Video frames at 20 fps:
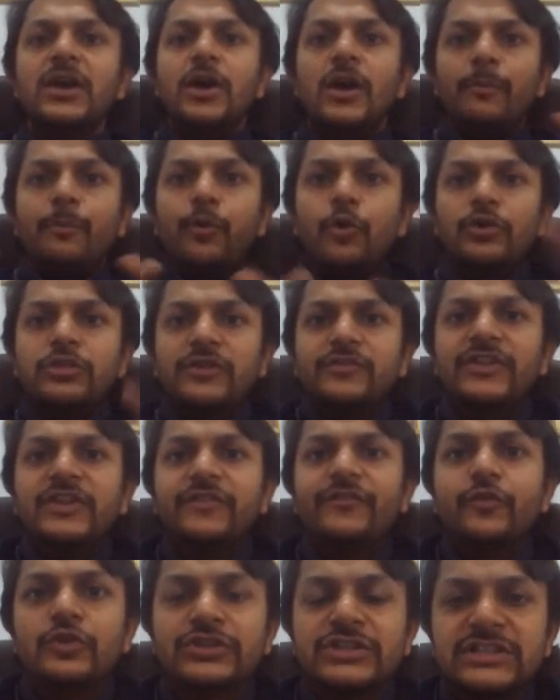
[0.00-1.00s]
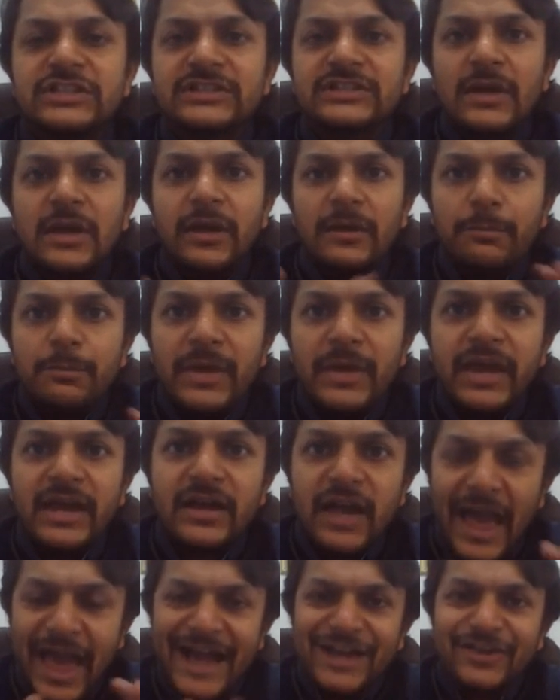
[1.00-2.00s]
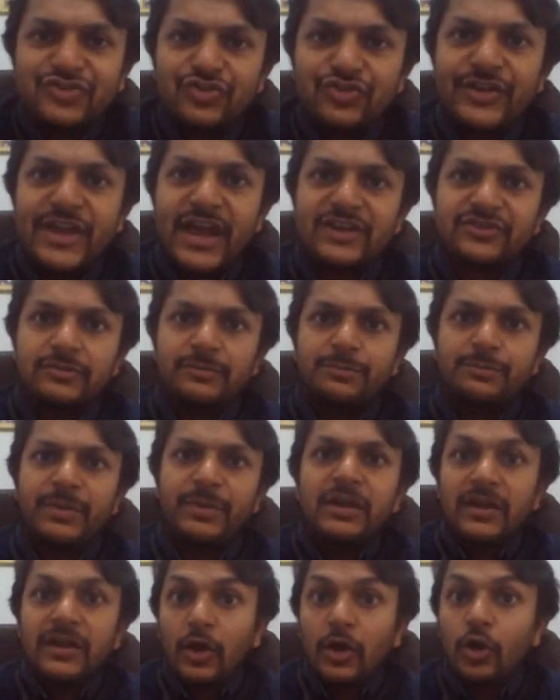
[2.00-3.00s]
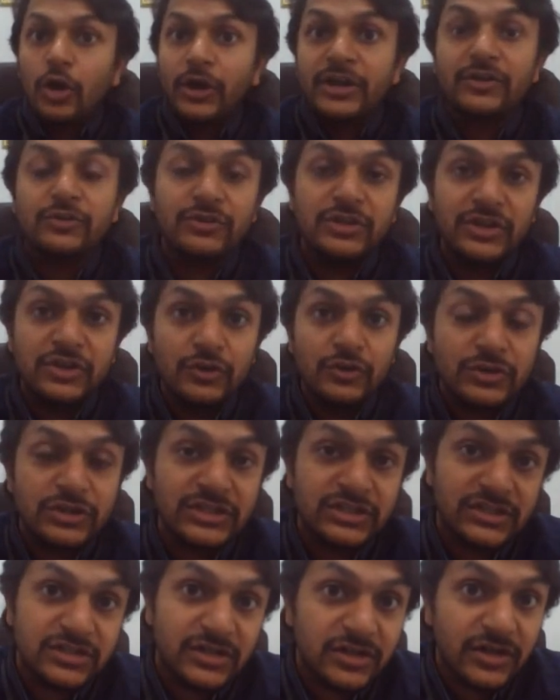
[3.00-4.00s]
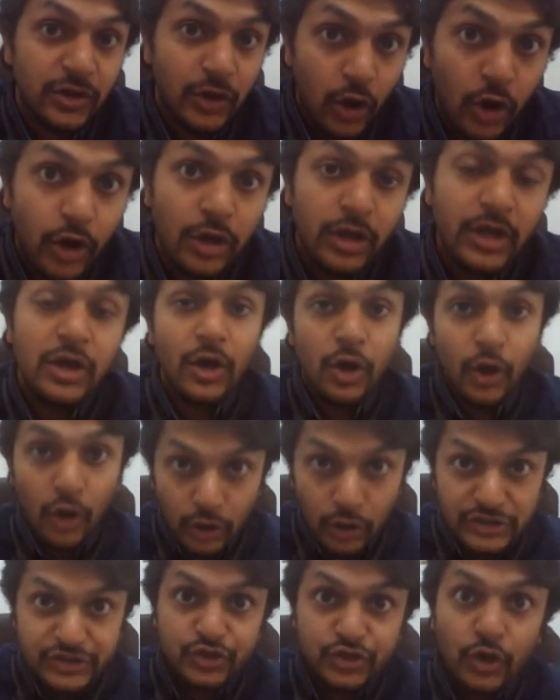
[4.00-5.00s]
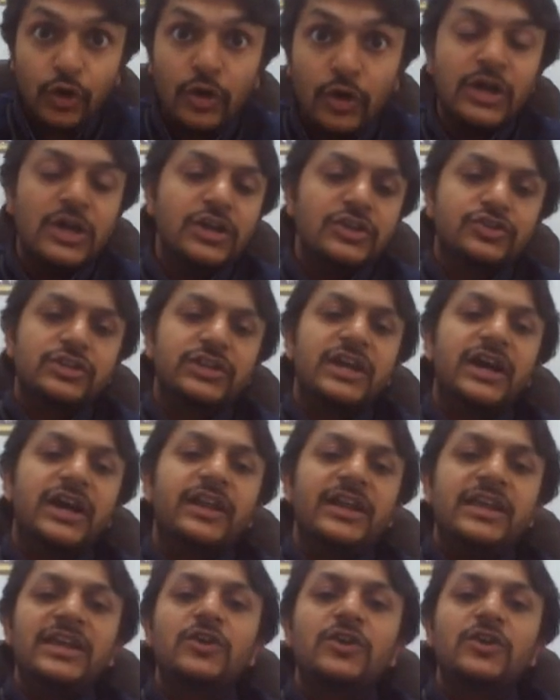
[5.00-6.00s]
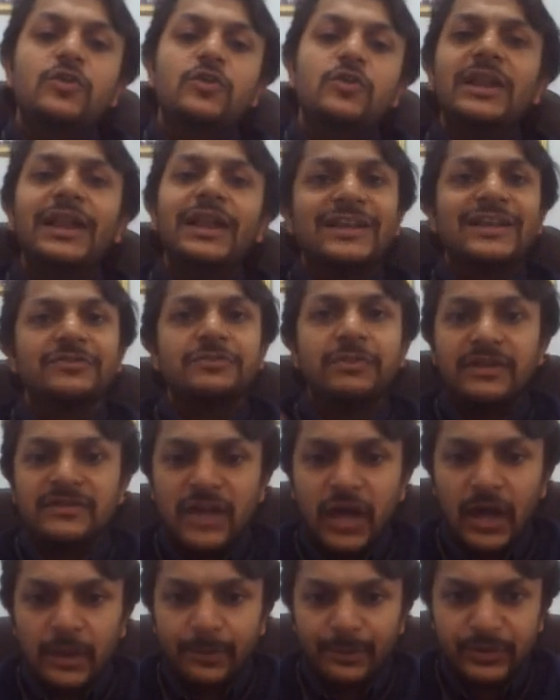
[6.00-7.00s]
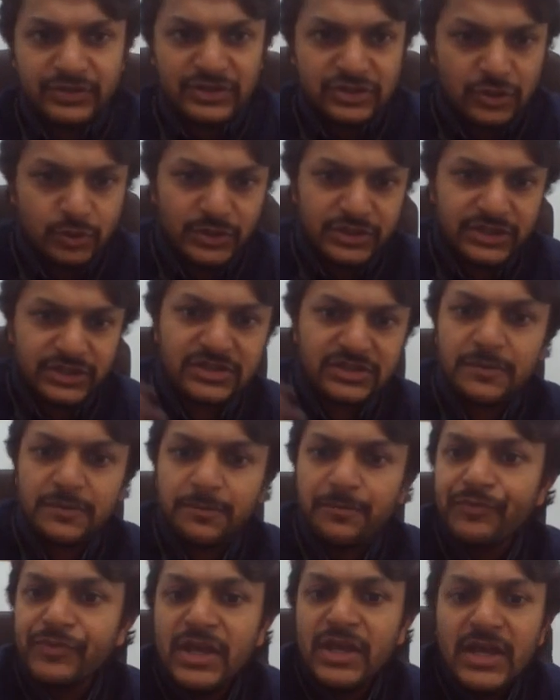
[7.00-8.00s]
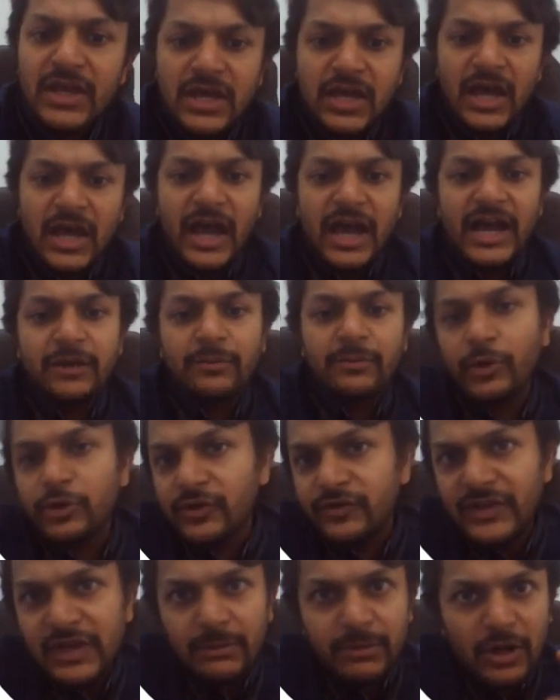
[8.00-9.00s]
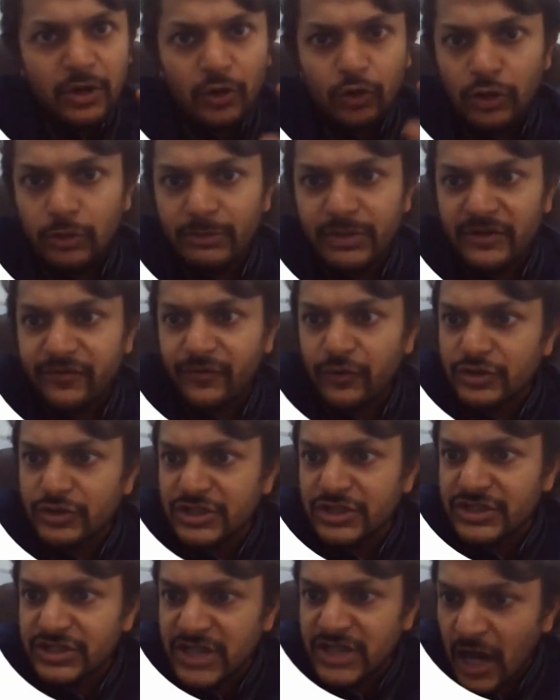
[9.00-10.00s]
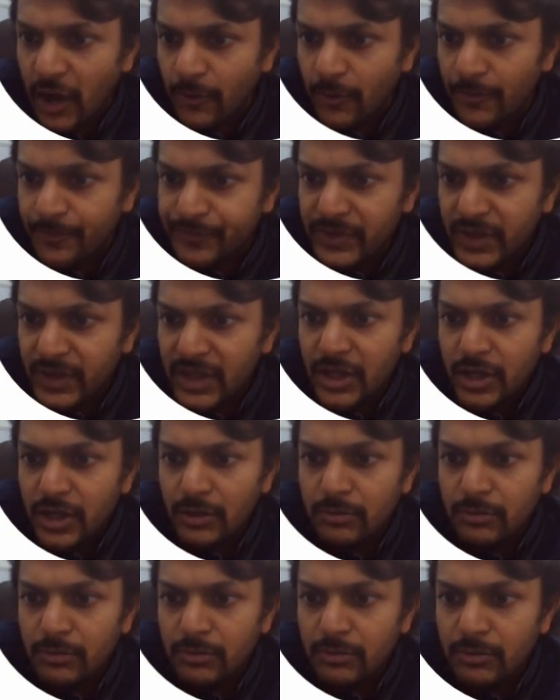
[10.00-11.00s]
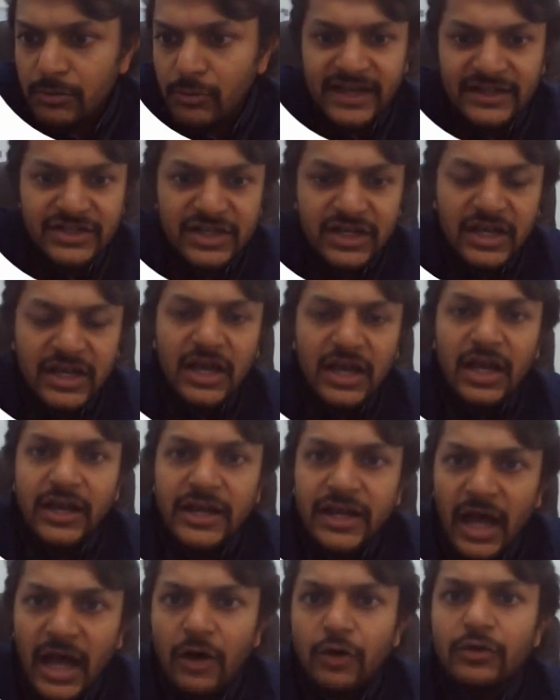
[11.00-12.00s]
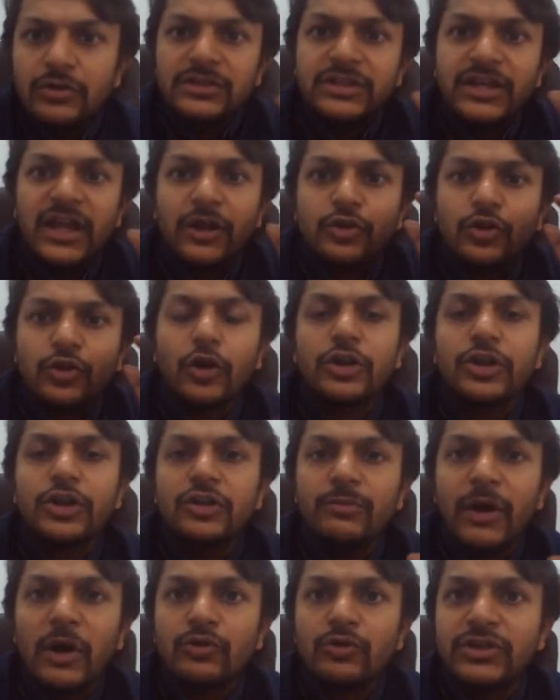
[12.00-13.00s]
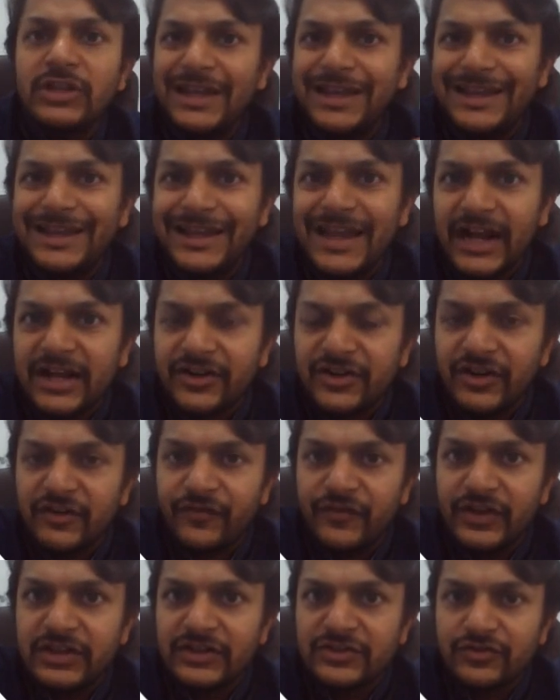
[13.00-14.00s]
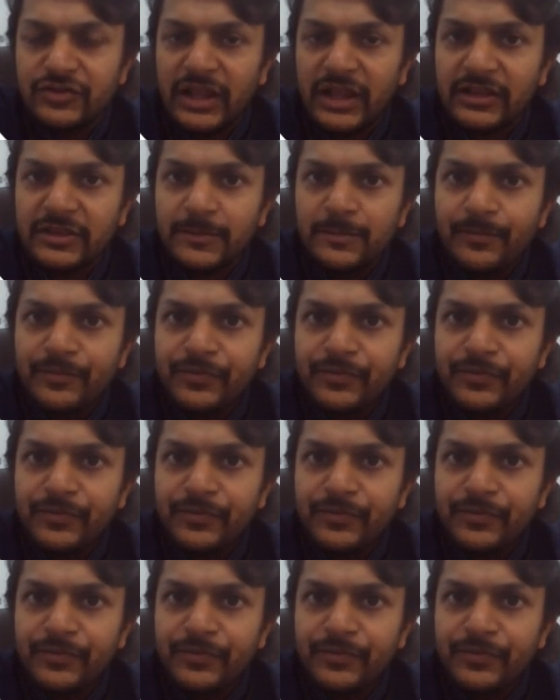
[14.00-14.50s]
Both of the forces make action reaction pair according to the Newton's third law also. So they are equal as well as opposite to each other, and both of them are Coulombic forces. Now moving next, now they are talking about the electric field strength.